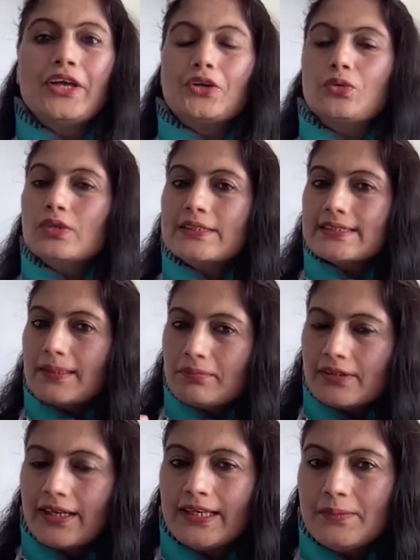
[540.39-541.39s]
You know,
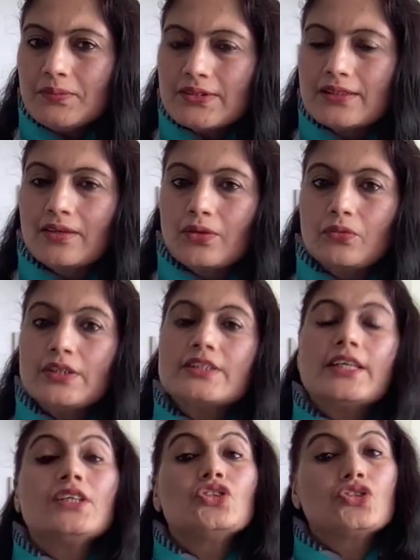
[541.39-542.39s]
sometimes we
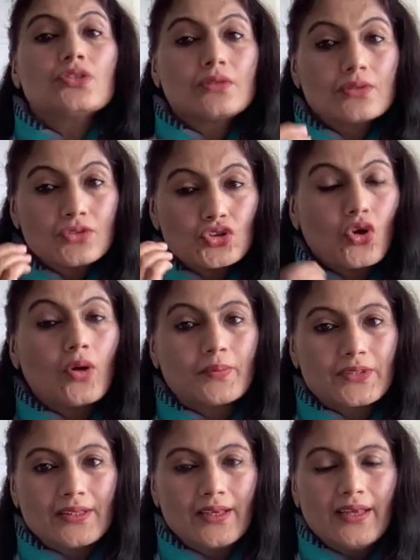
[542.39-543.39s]
change
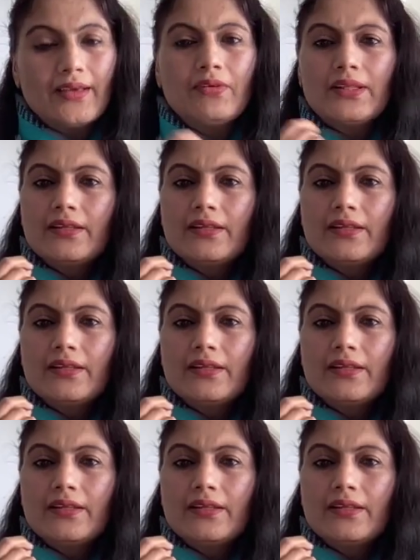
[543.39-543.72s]
jobs. We